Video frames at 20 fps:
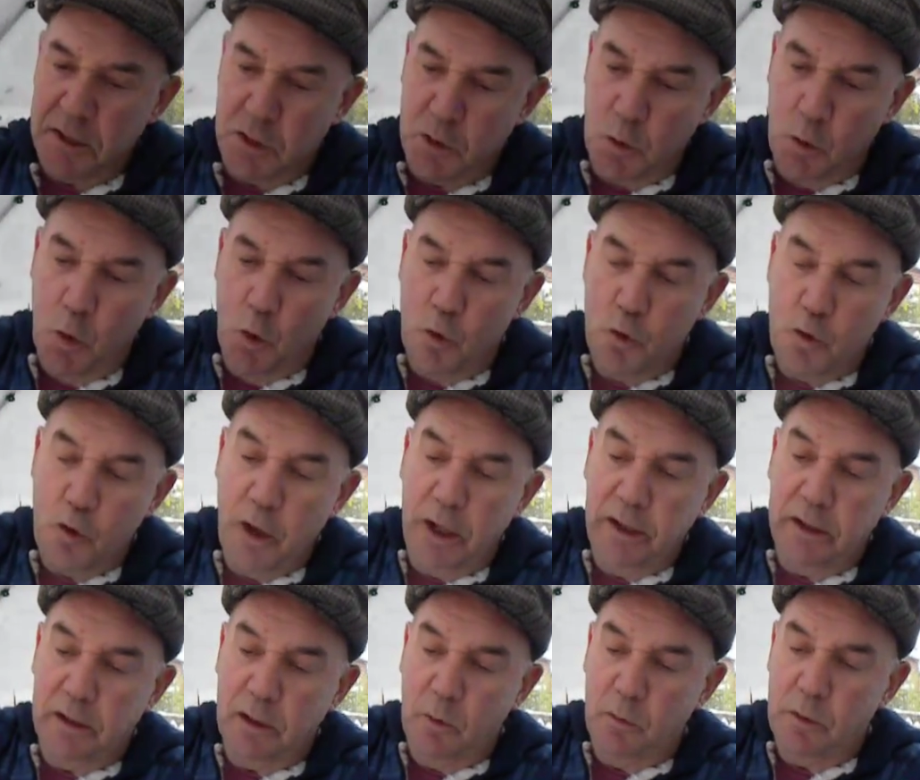is to go
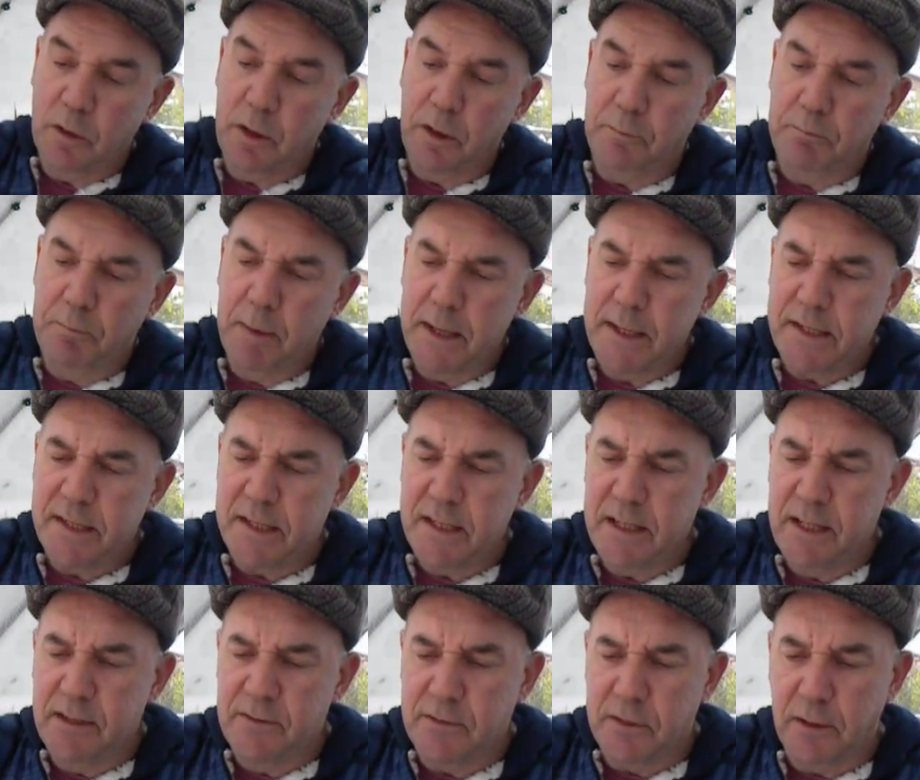right down to the
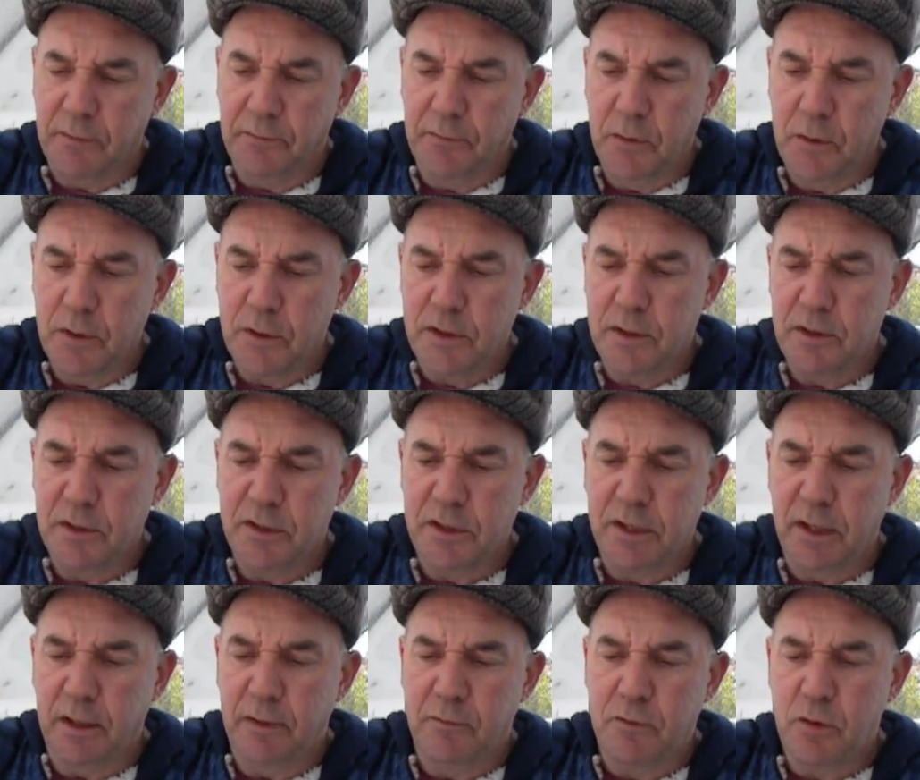base leaves, the first
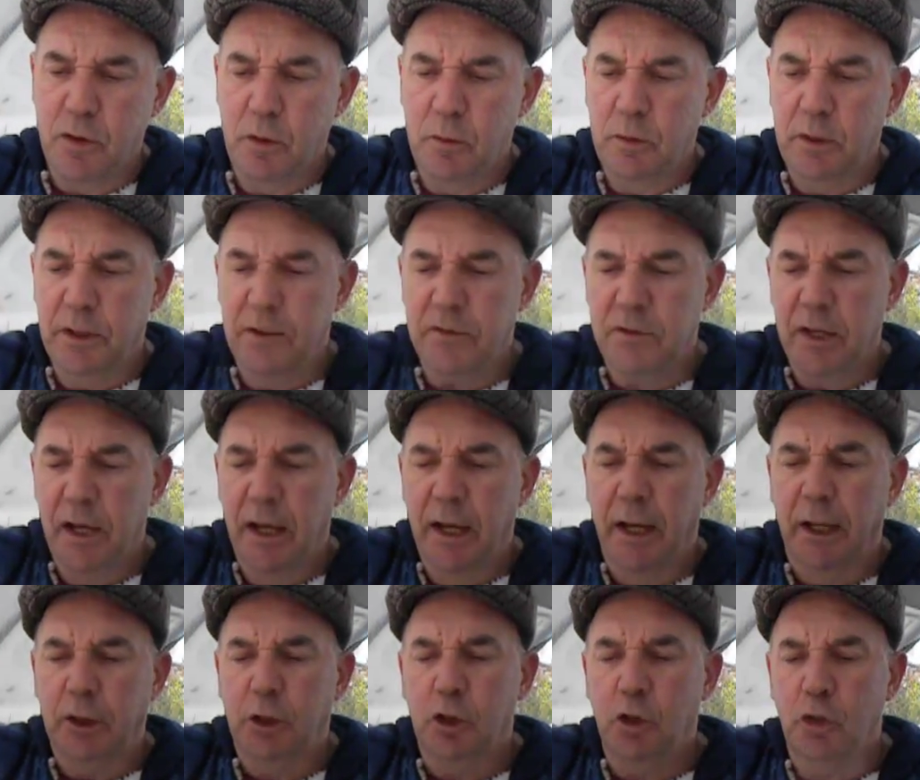set of true leaves,
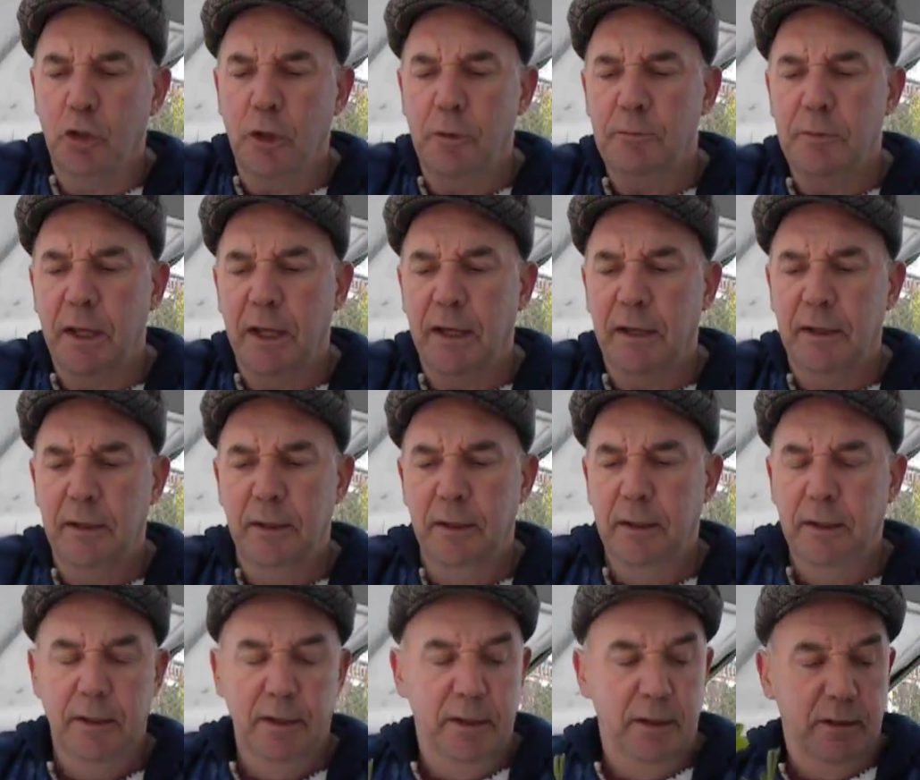and cut them there.
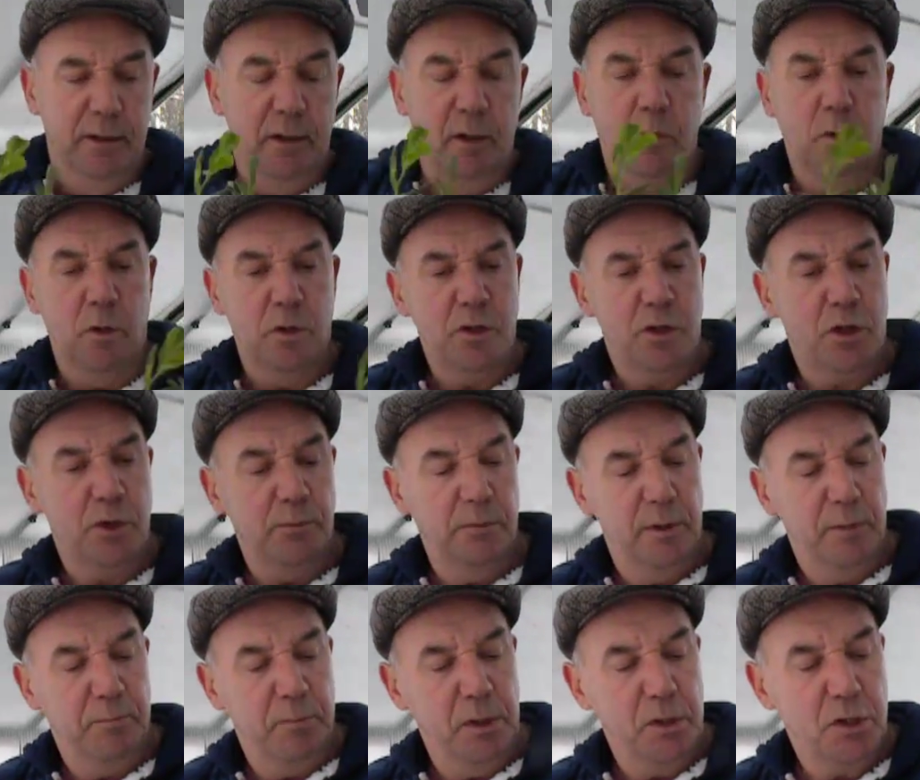Now, on
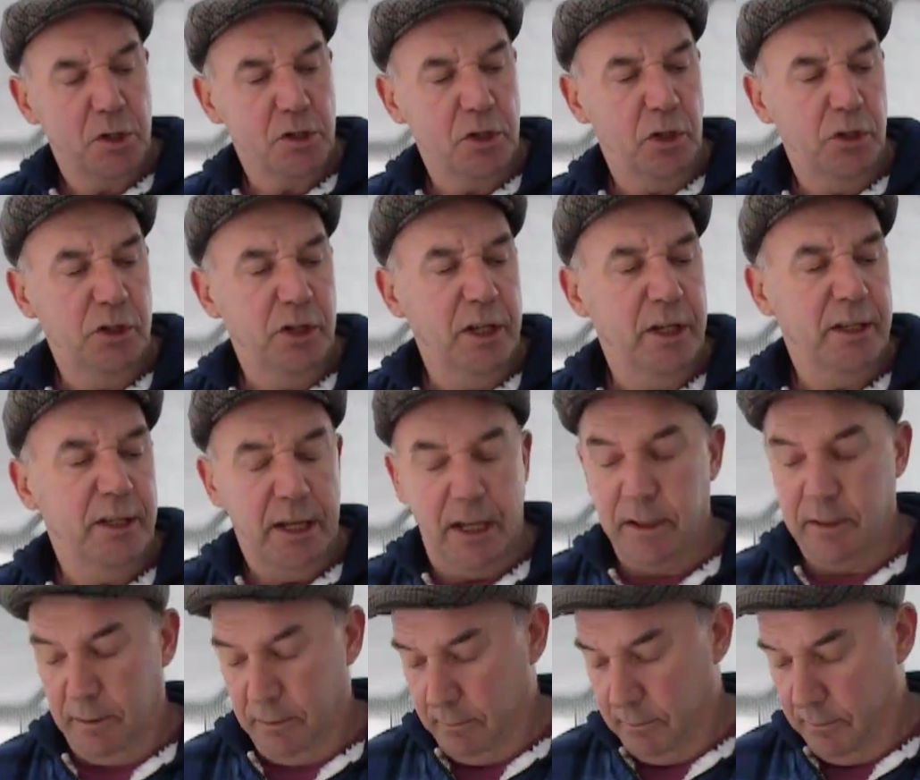some of the pictures on the
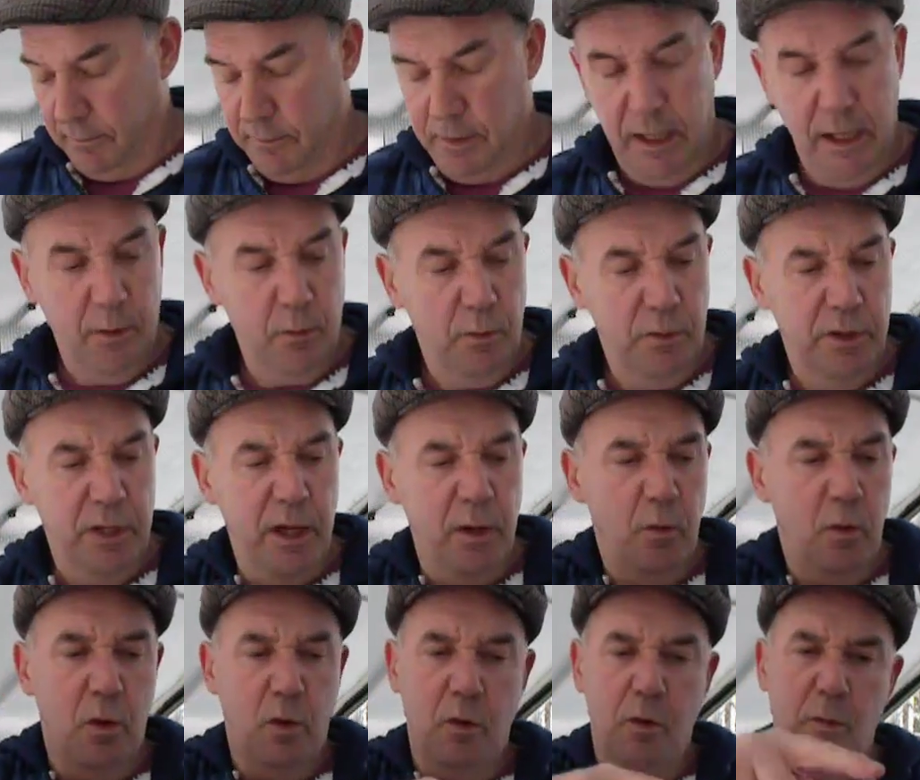internet, they
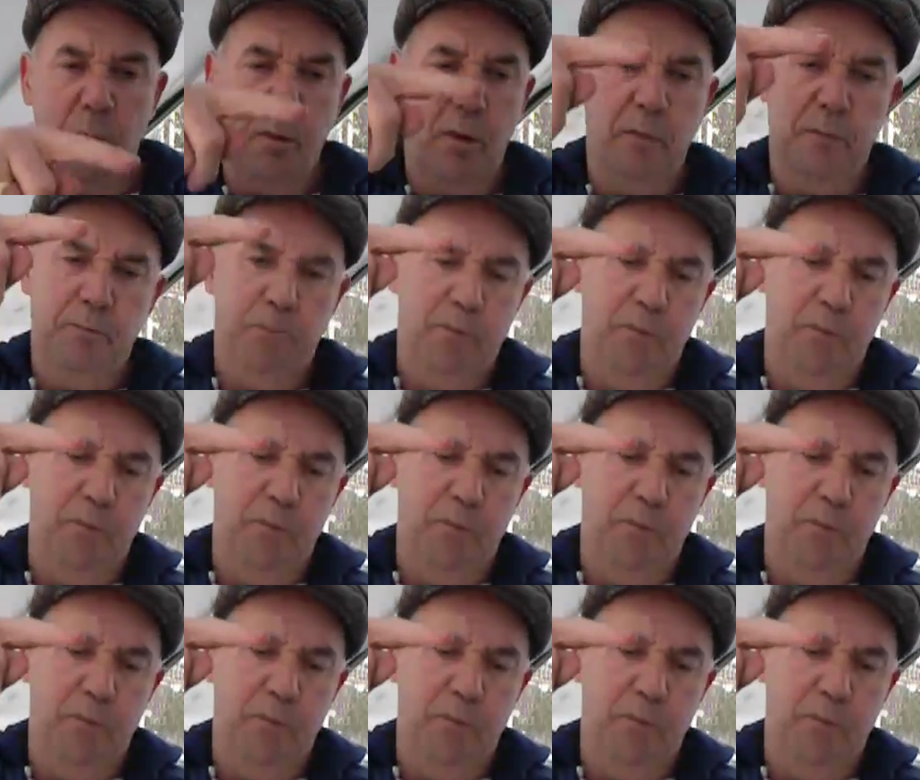were